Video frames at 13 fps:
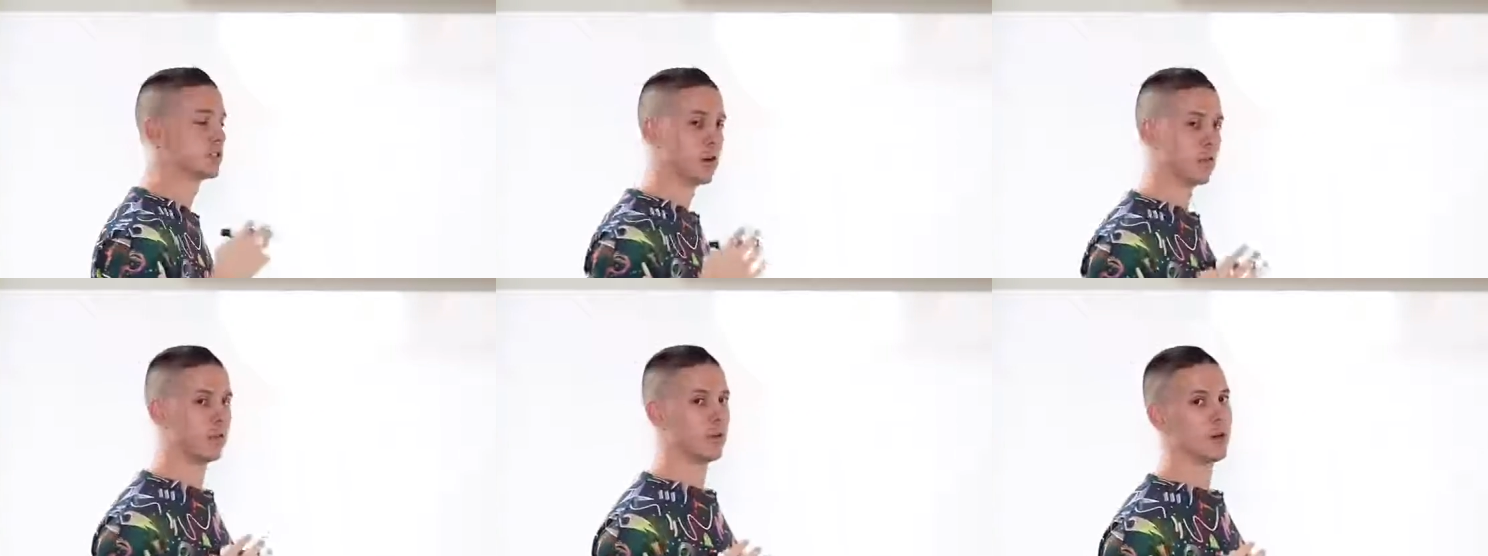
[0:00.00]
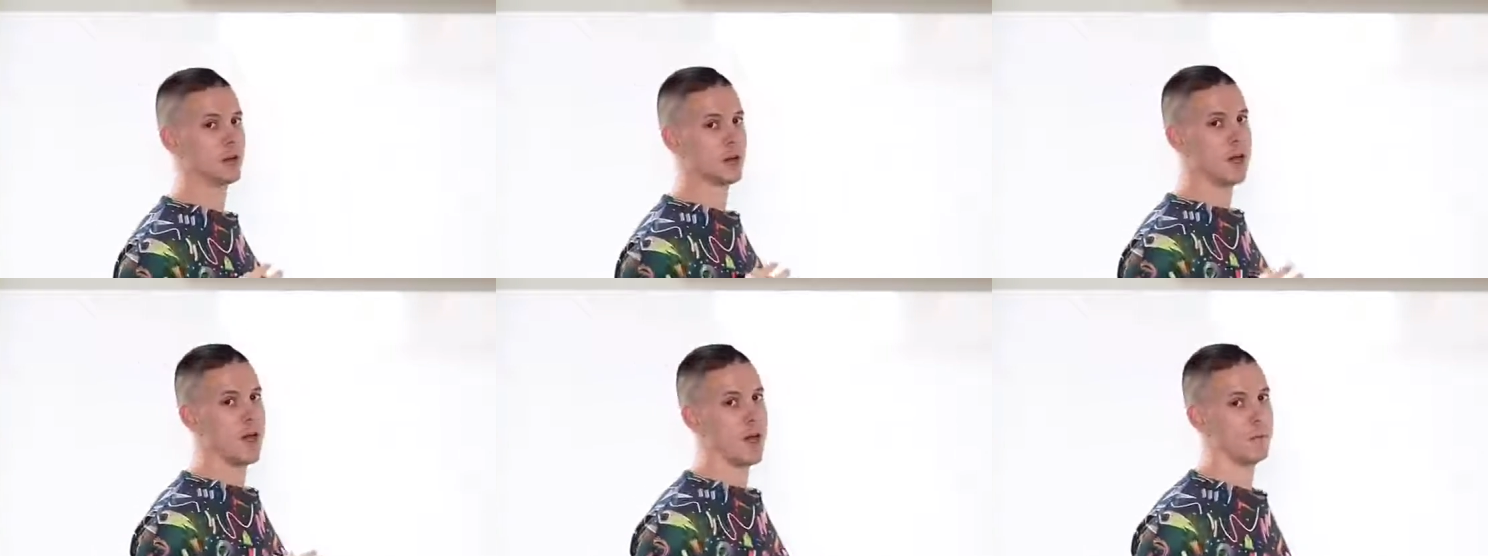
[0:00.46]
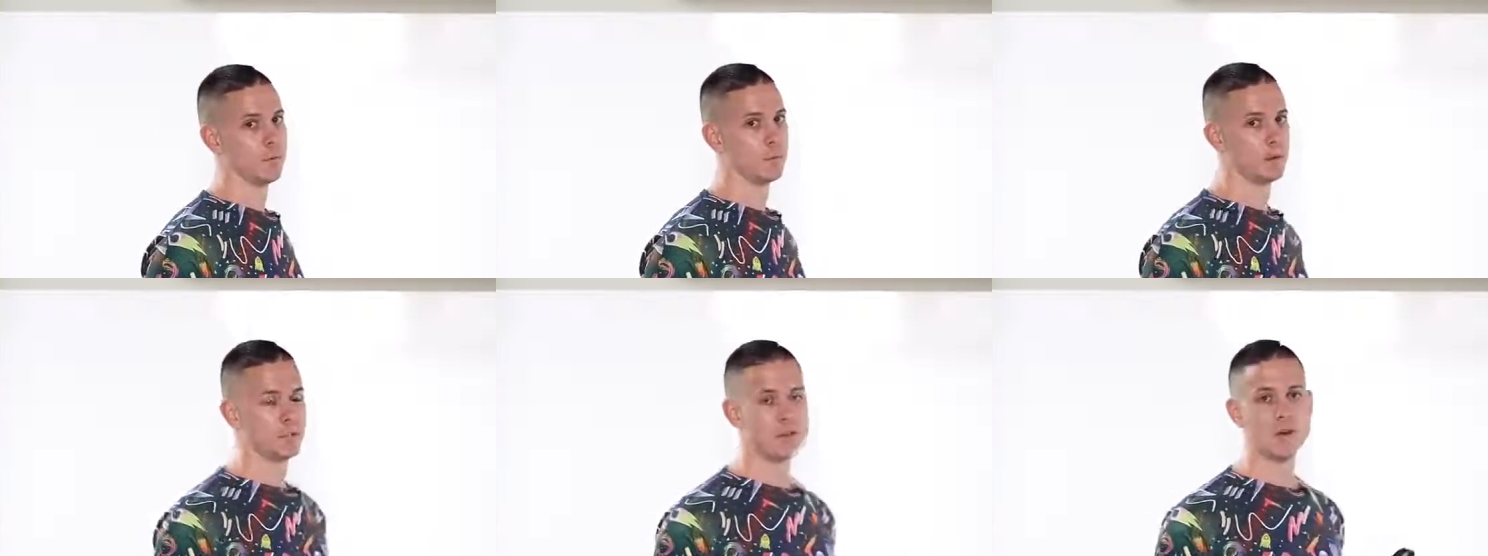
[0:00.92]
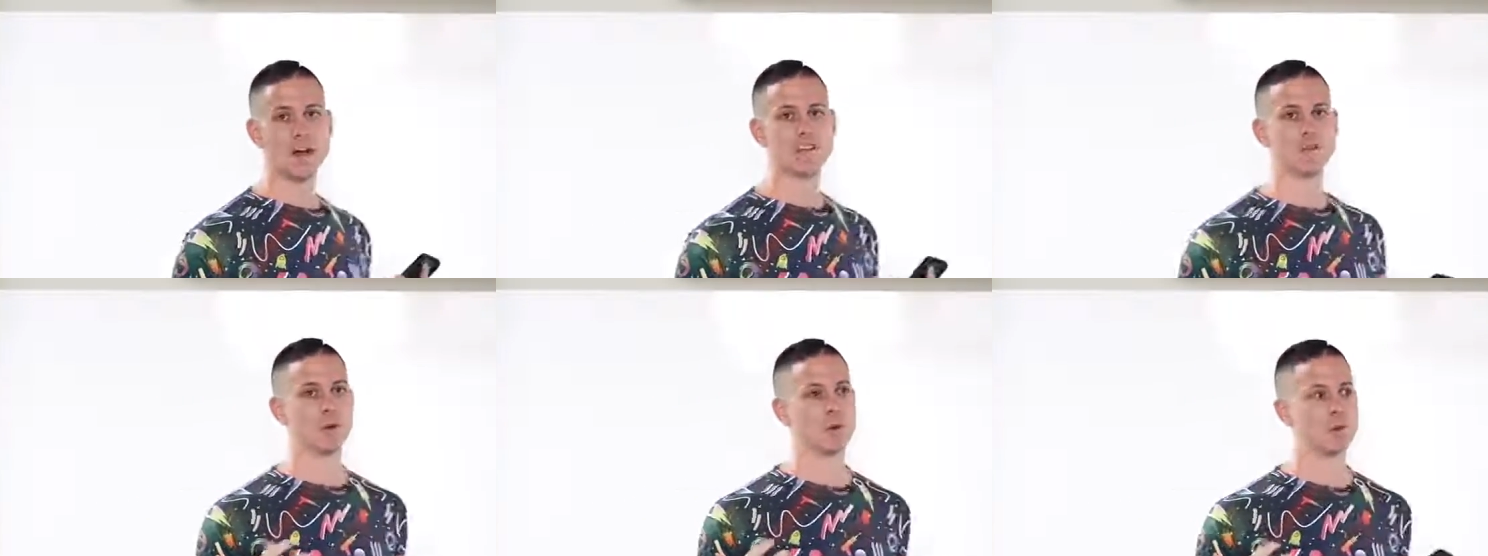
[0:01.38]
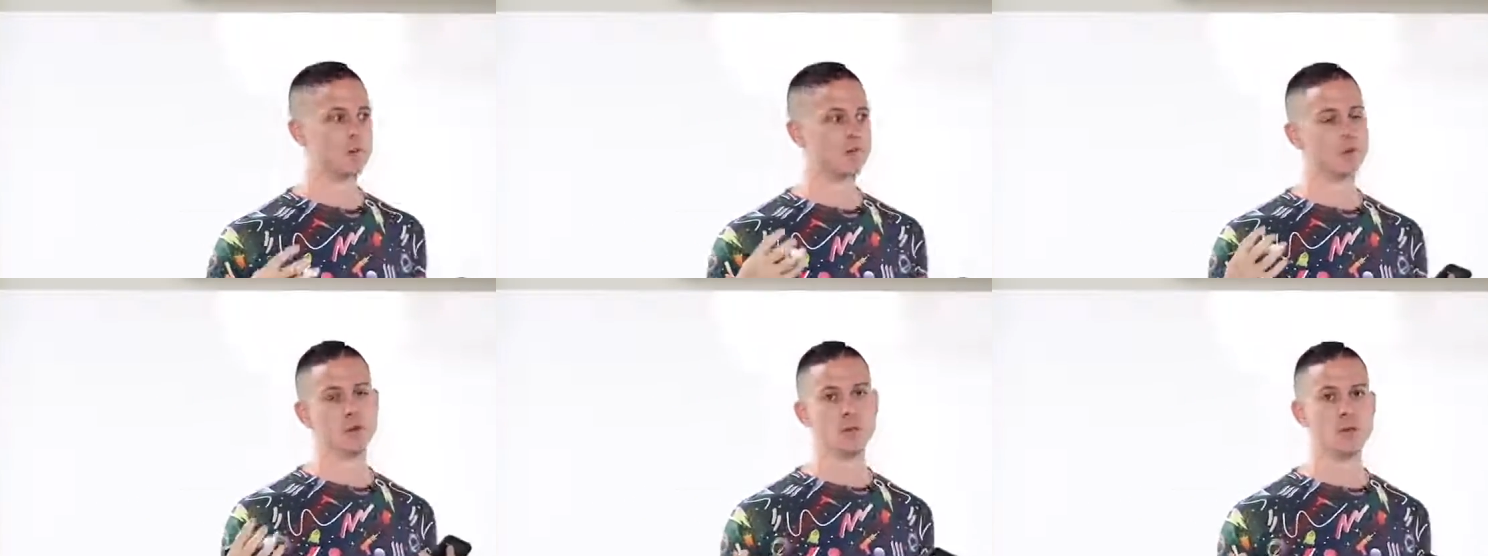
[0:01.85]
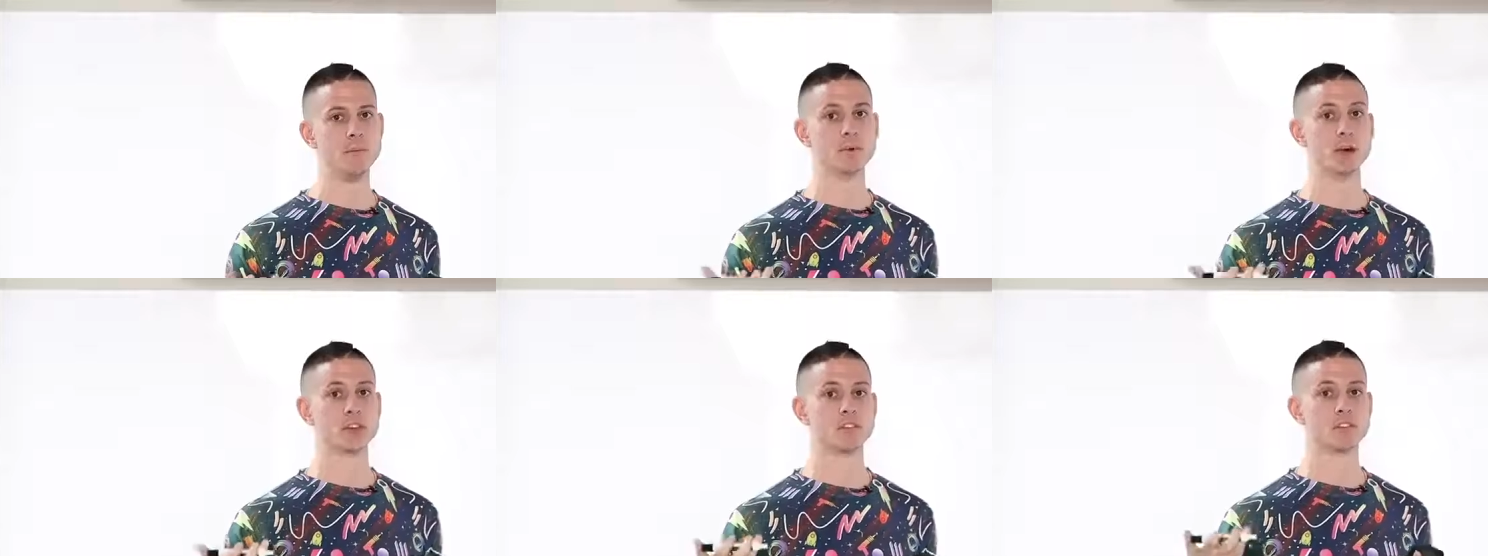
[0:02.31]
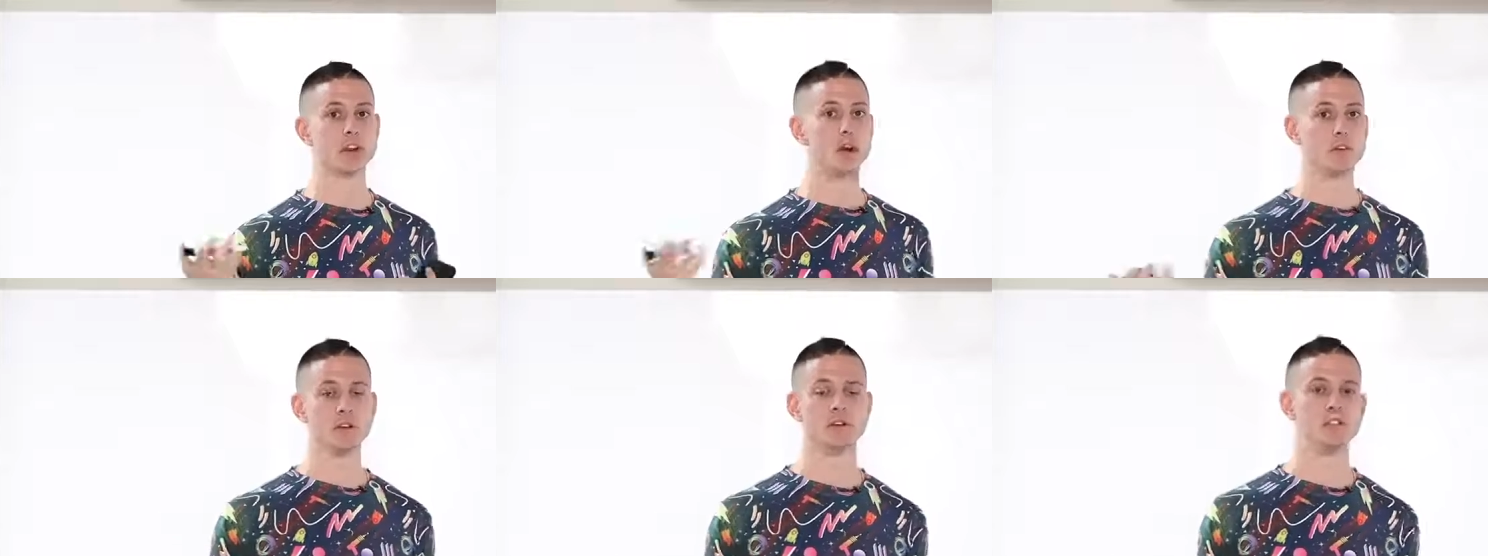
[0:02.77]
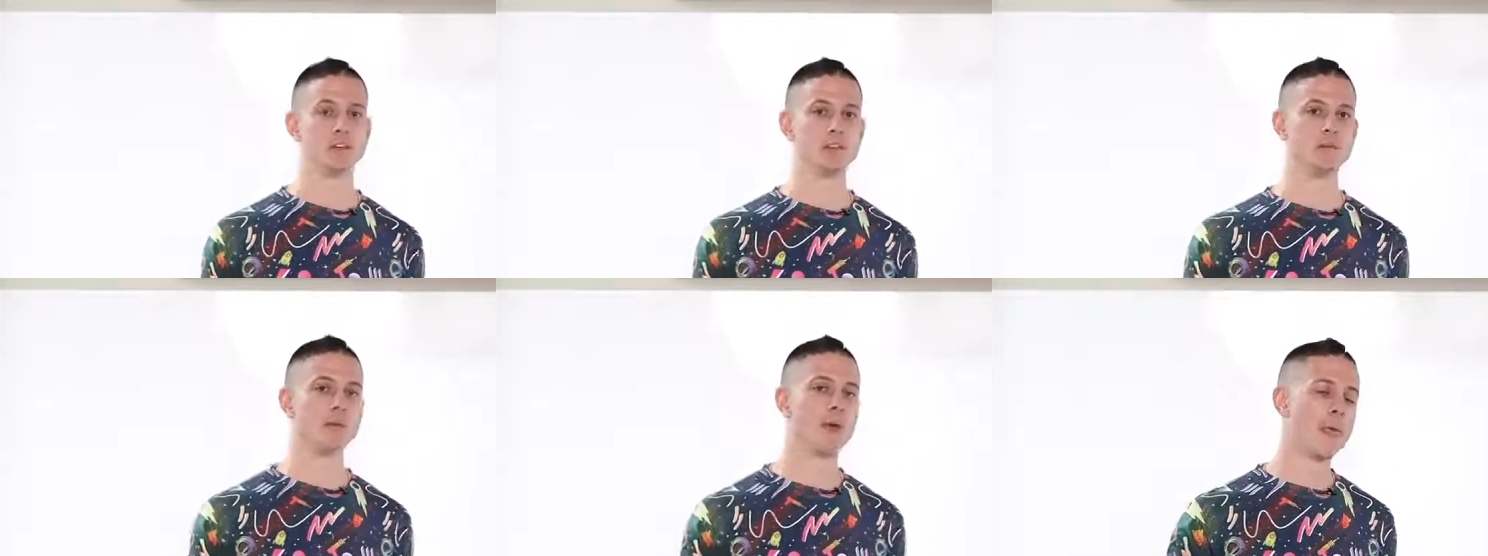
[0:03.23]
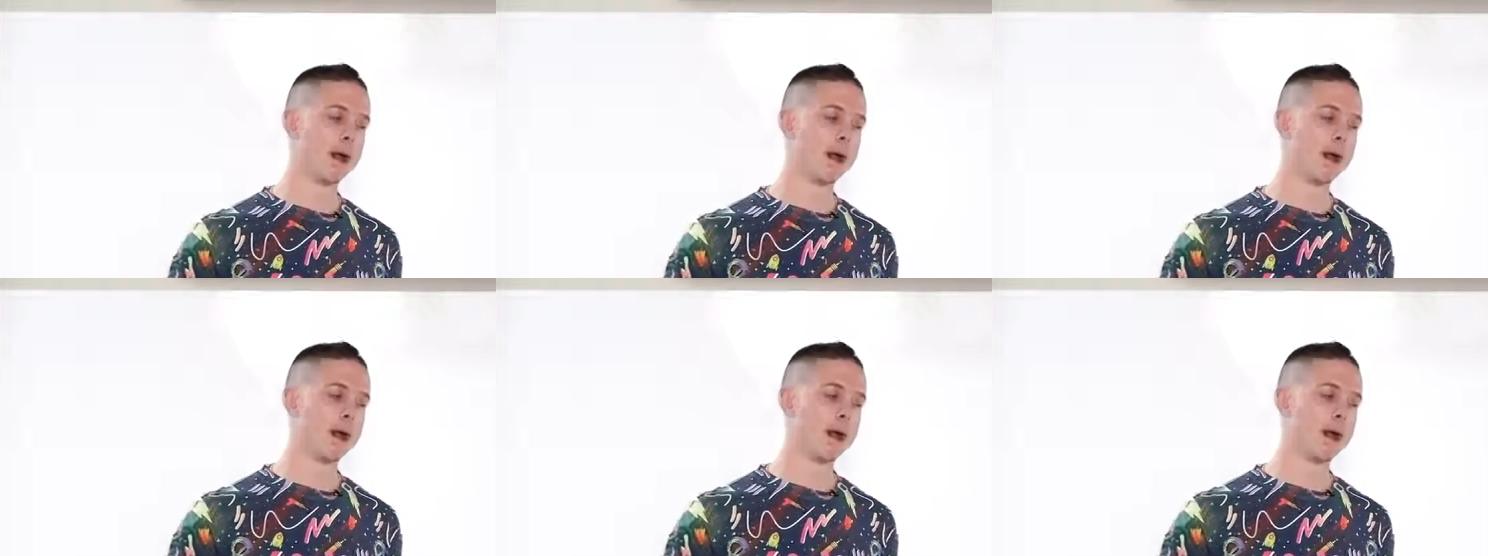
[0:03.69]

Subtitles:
software. And once you have more than a few people actually on your team,